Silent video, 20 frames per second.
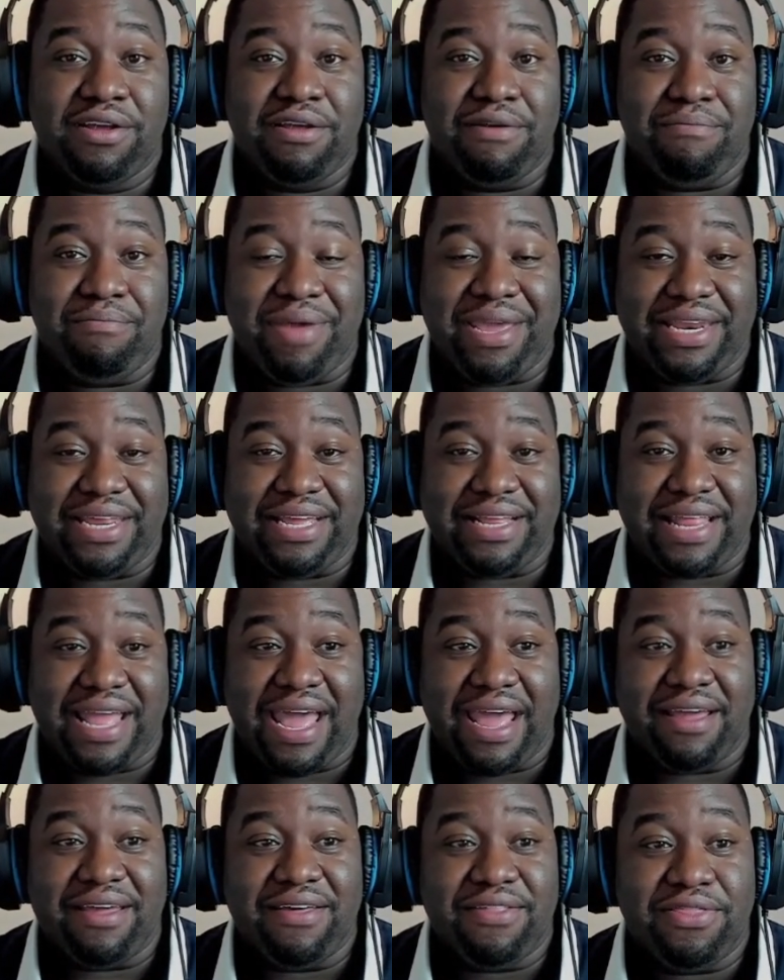meaning
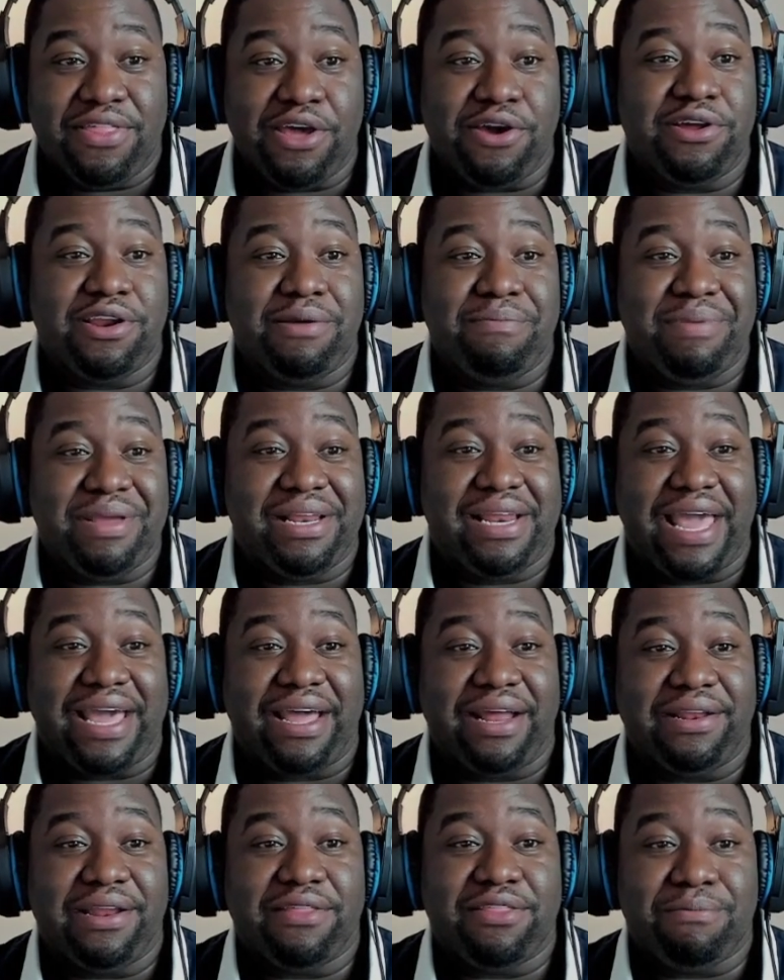that they're going to be
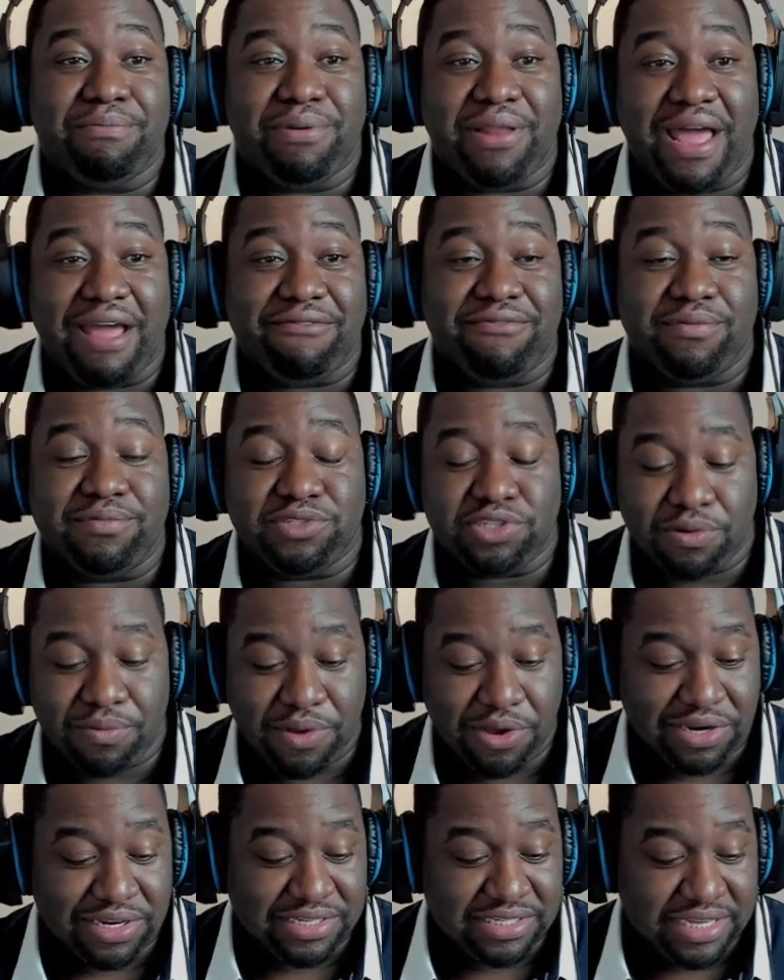like another platform so we're
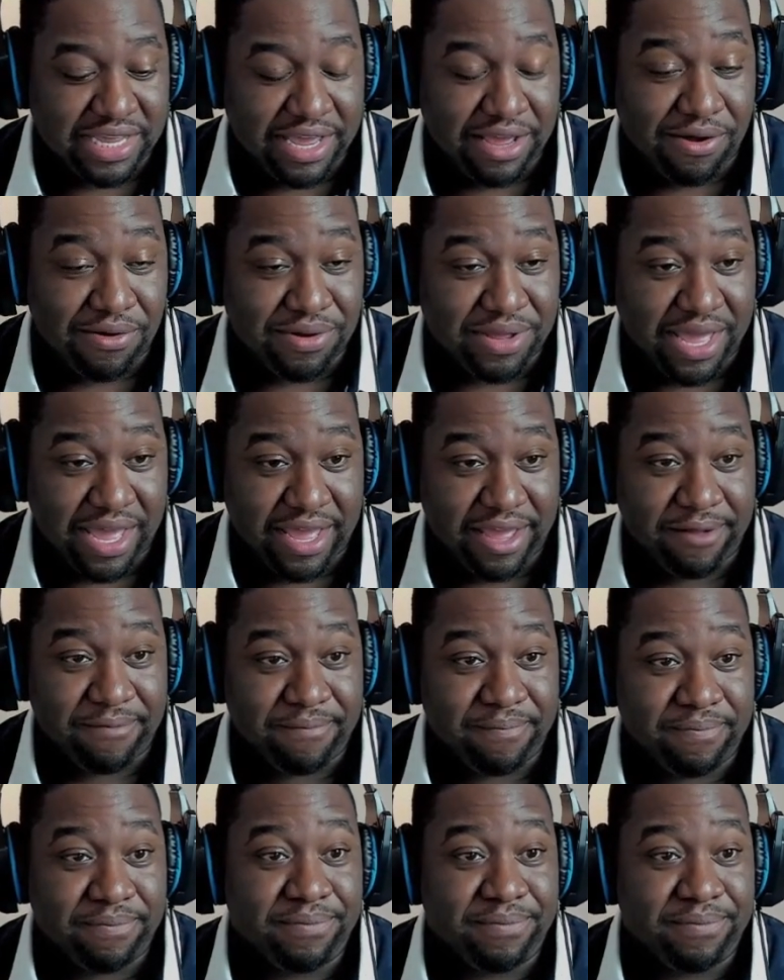going to say okay you